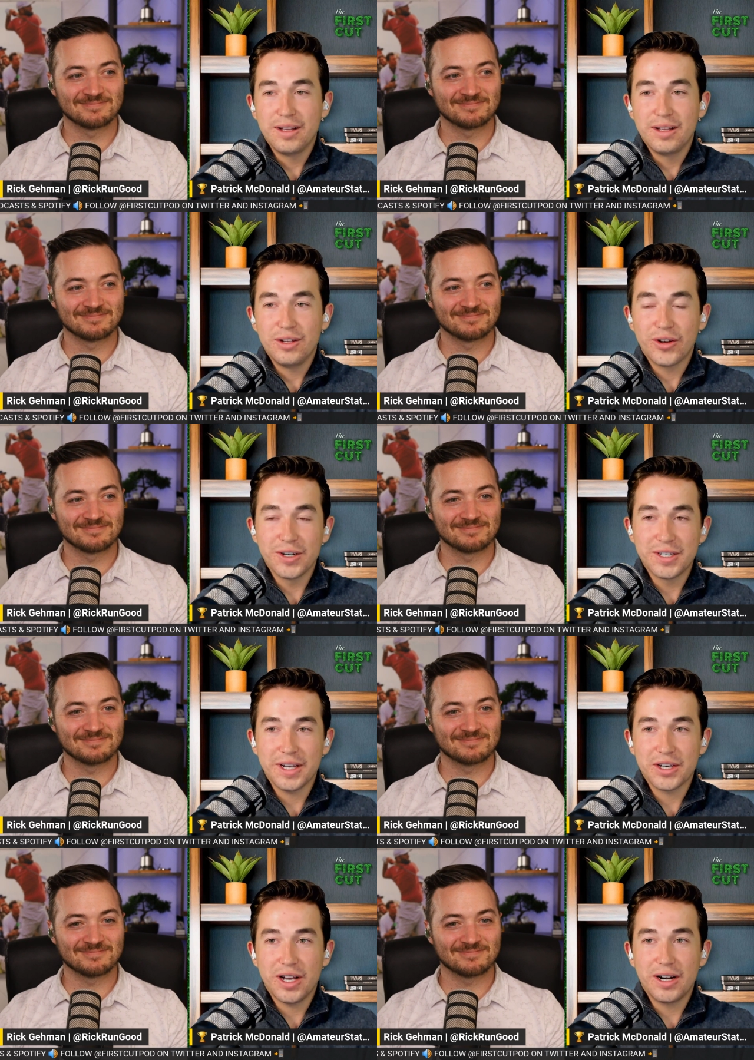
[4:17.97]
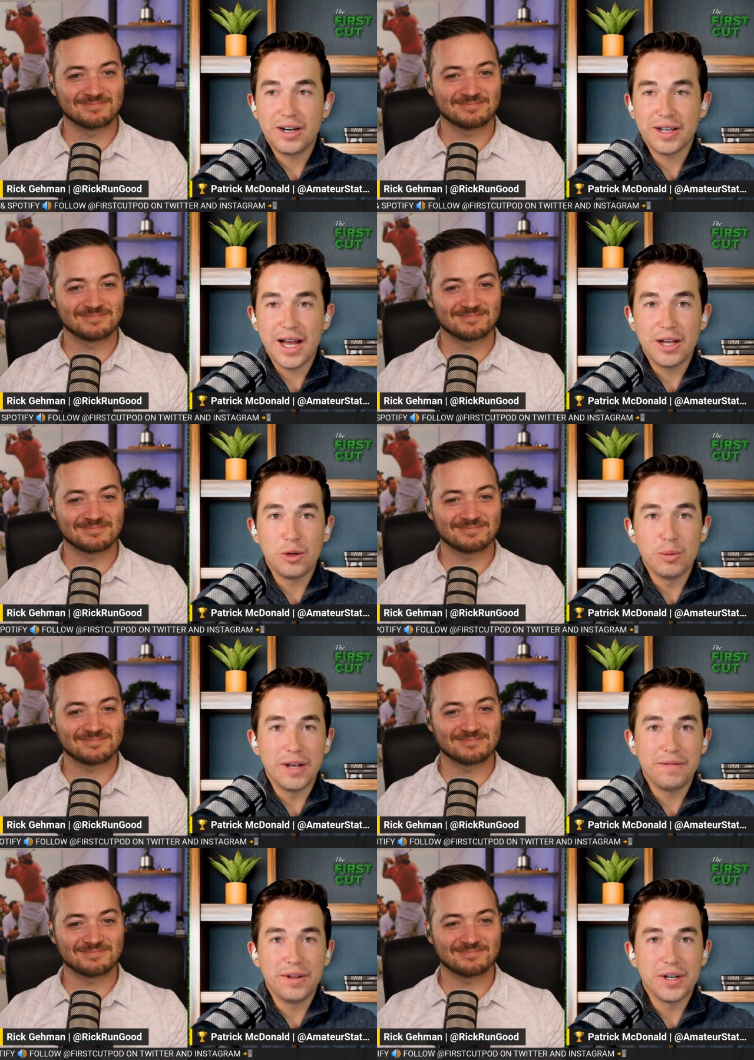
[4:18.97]
Speaker 1: You're going to take a shot on a guy who might
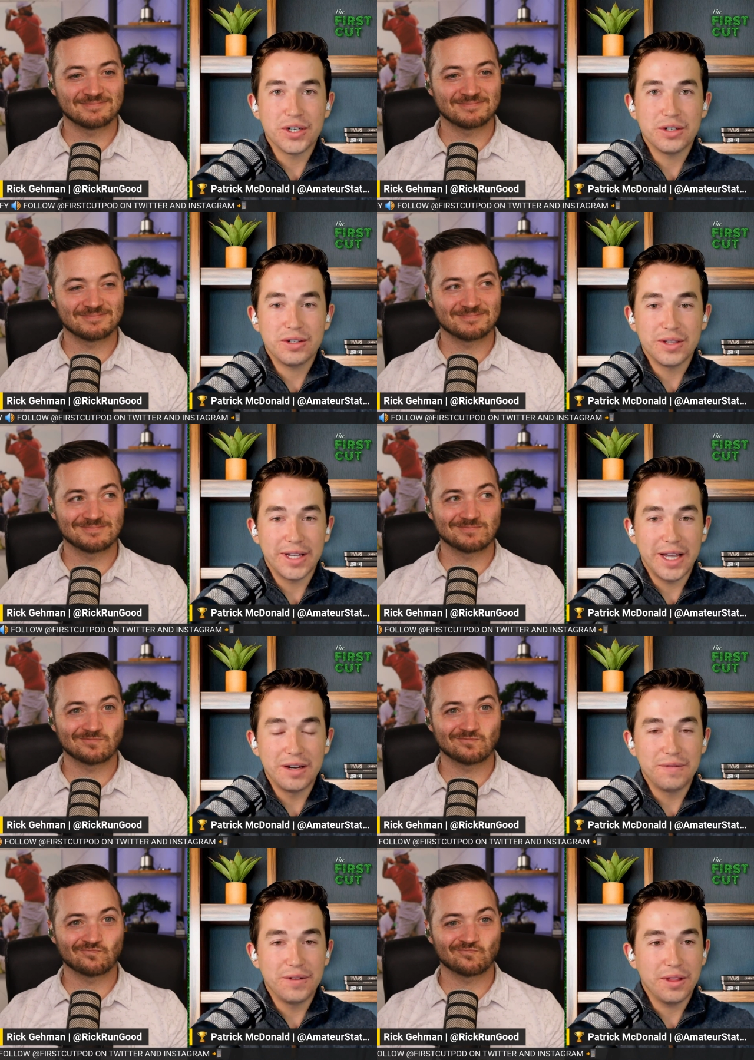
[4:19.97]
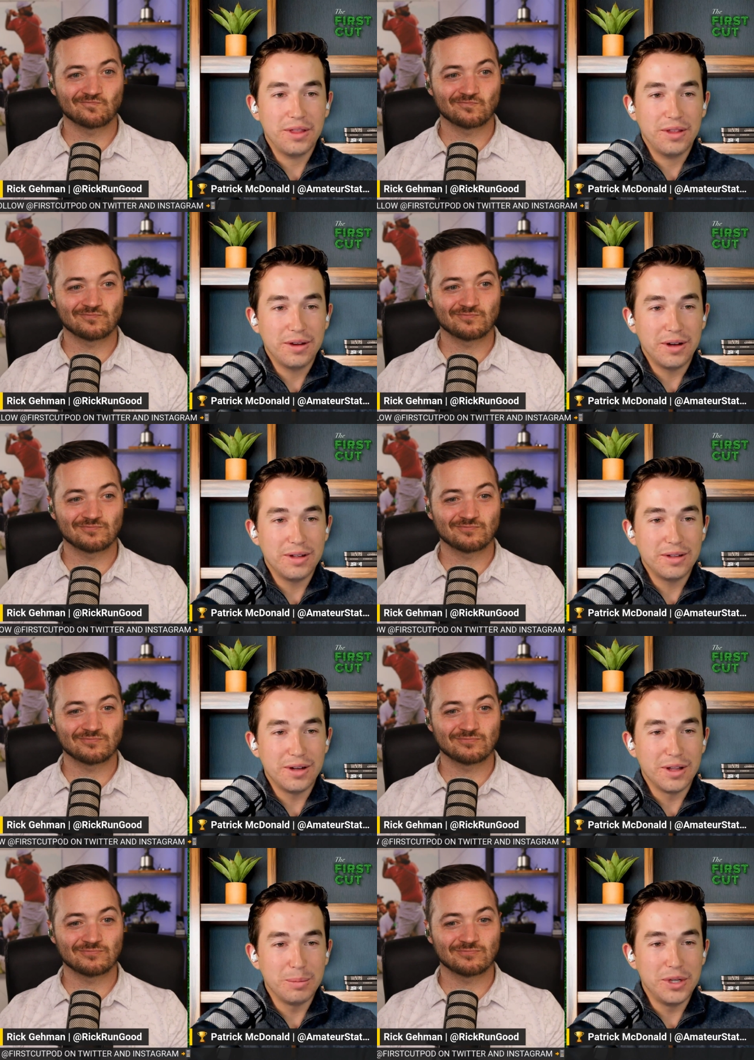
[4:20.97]
finish like 85th
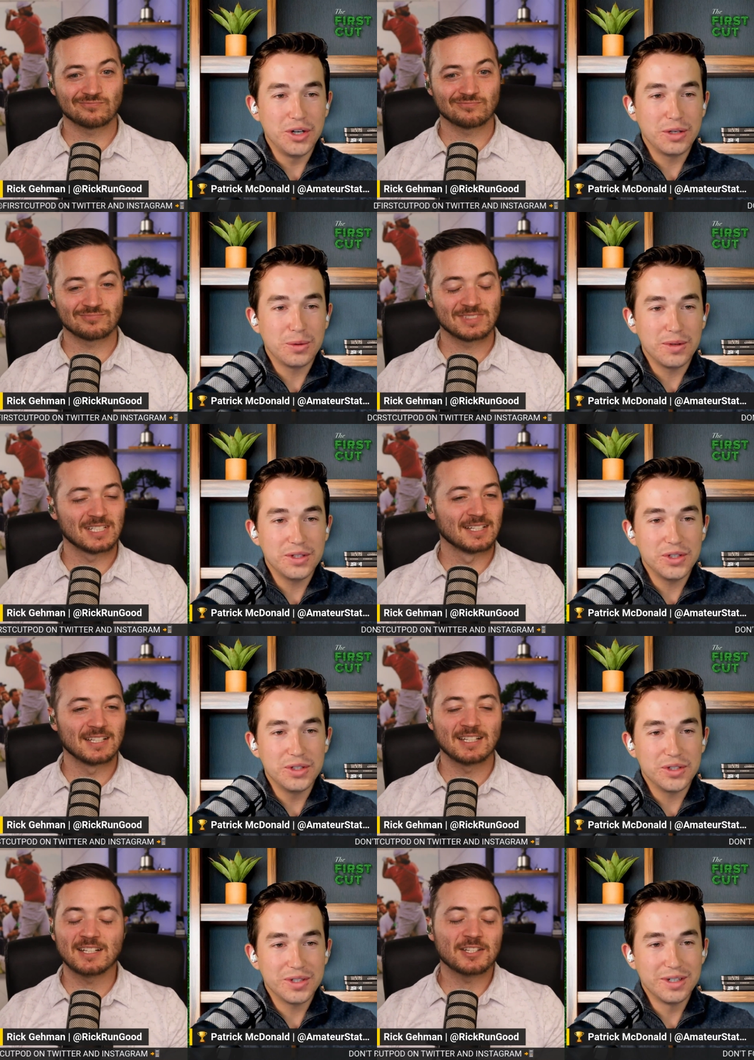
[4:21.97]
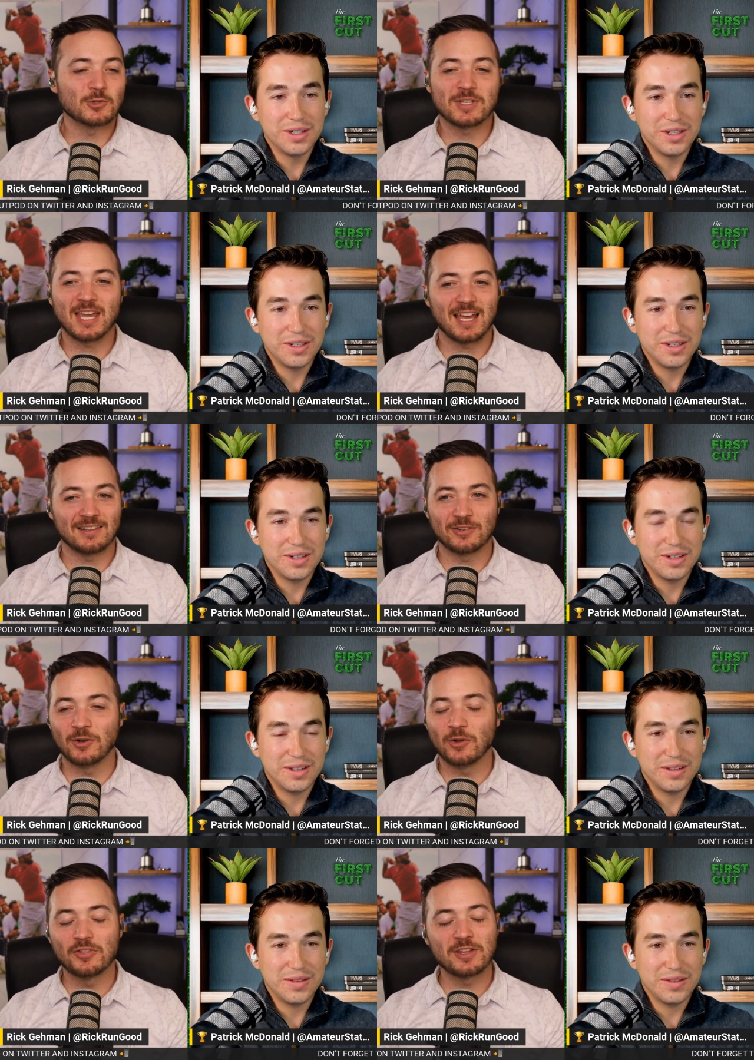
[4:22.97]
on the PGA Tour this season.
Speaker 2: You can't. The whole
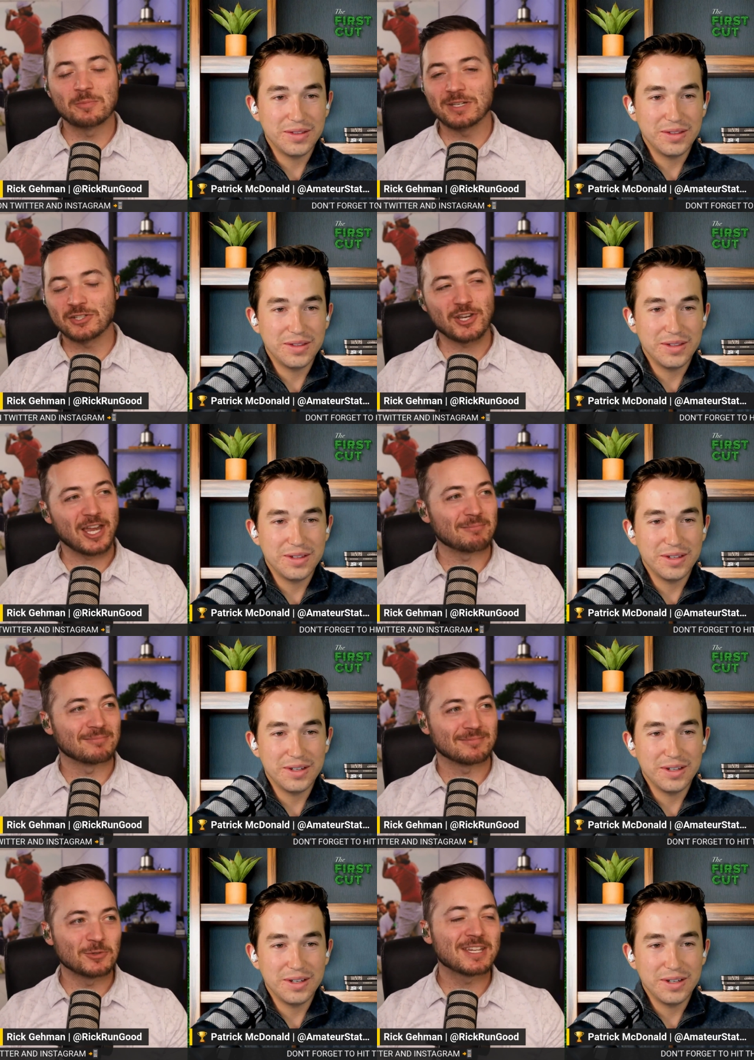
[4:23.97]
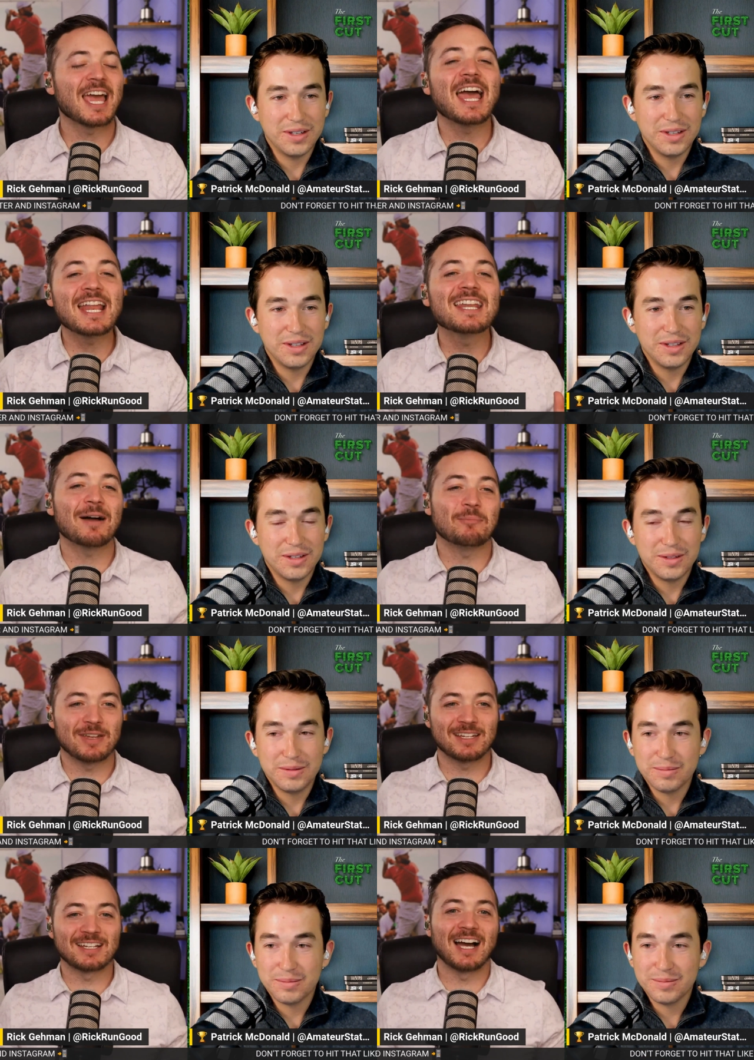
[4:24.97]
thing would be a sham. You cannot pick
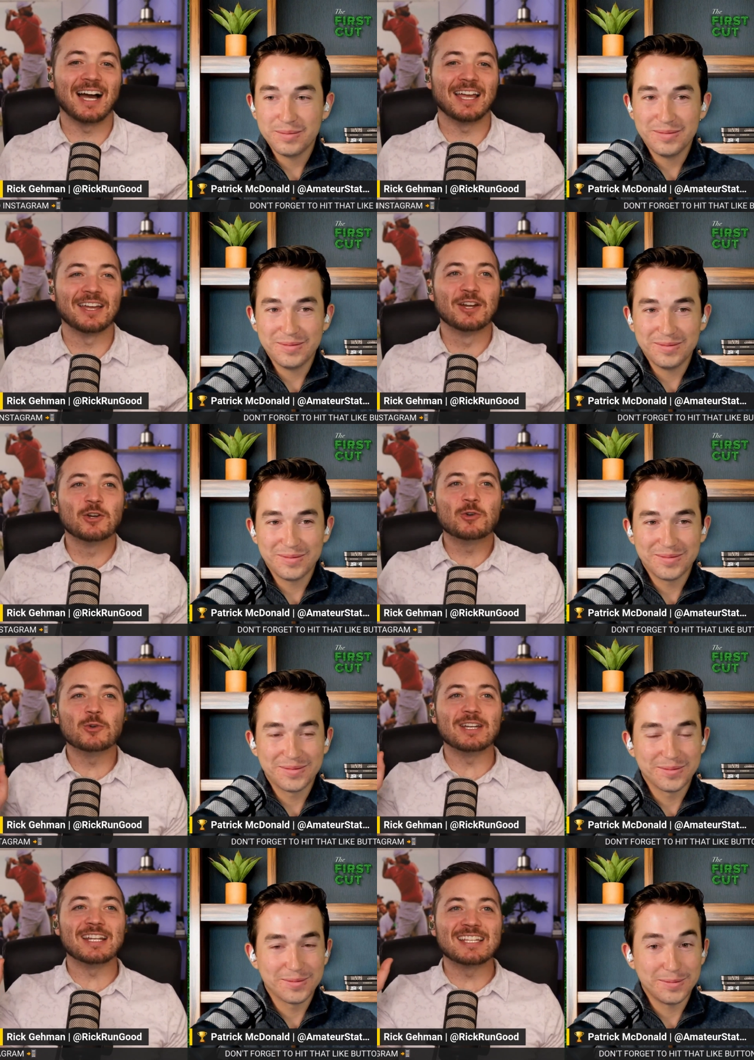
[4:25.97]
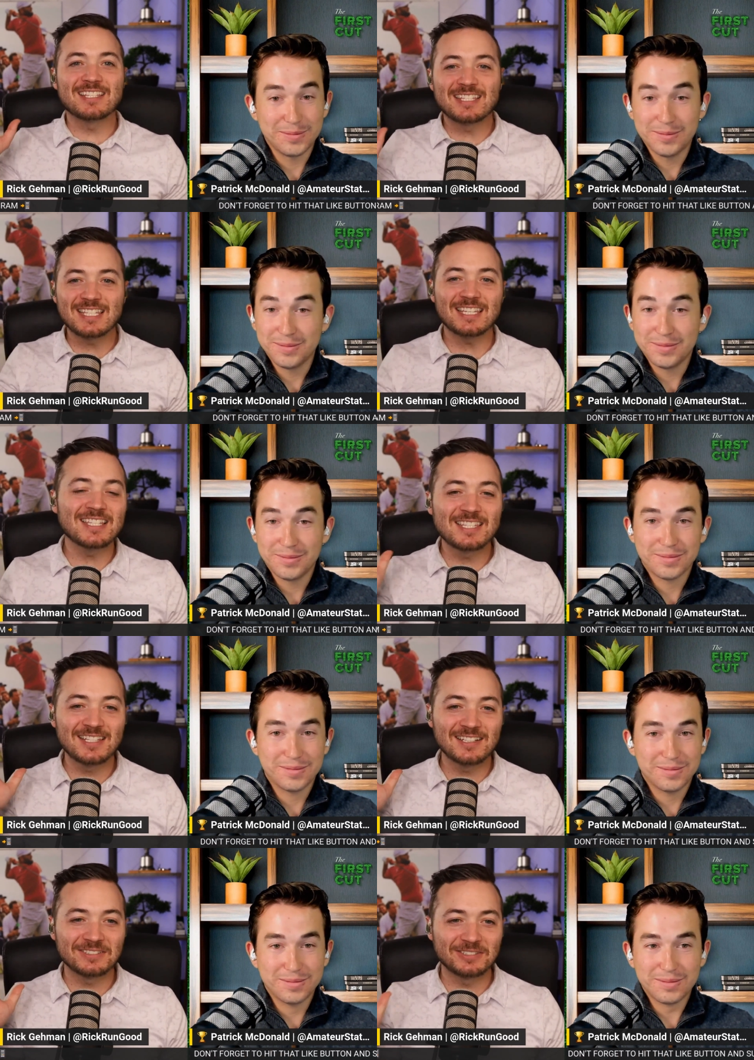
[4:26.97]
a guy who in a
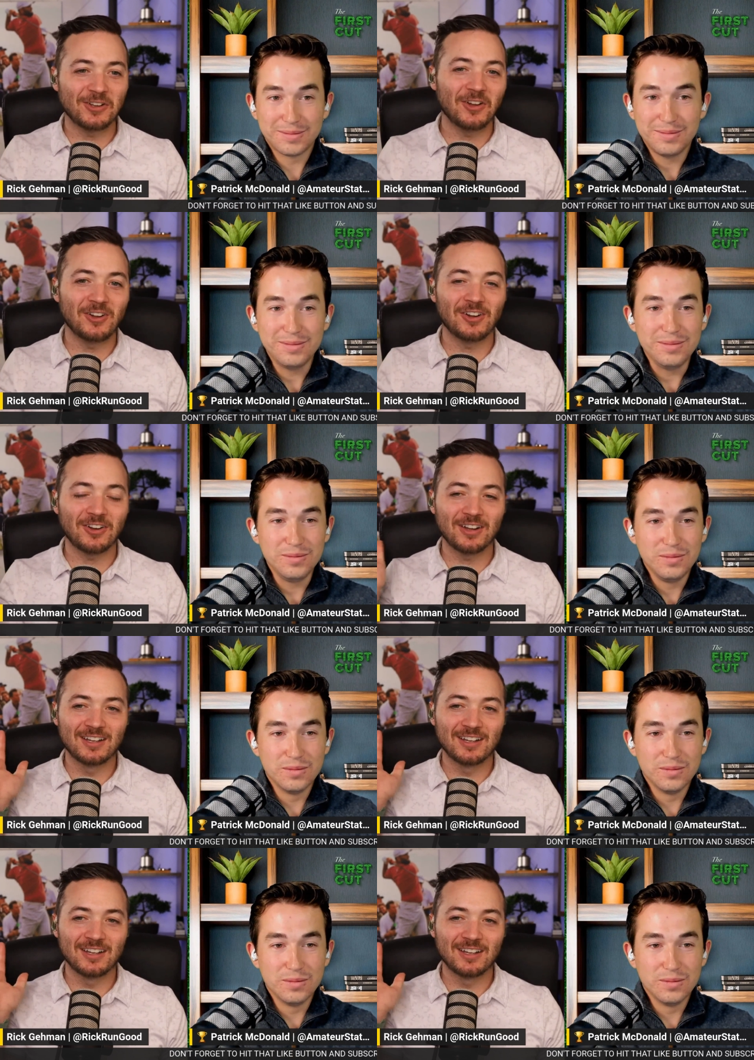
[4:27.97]
season-long